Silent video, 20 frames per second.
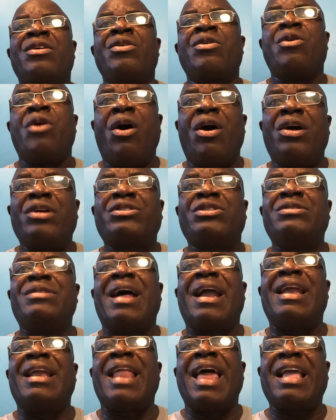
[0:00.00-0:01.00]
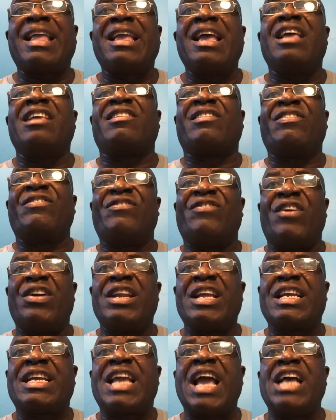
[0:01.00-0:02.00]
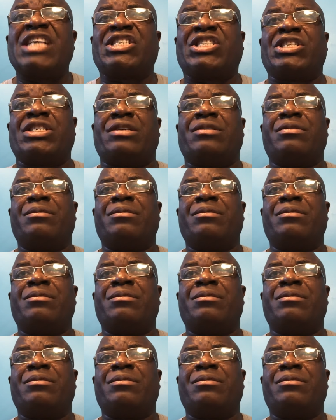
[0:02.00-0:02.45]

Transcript: God do not like it. It's fornication.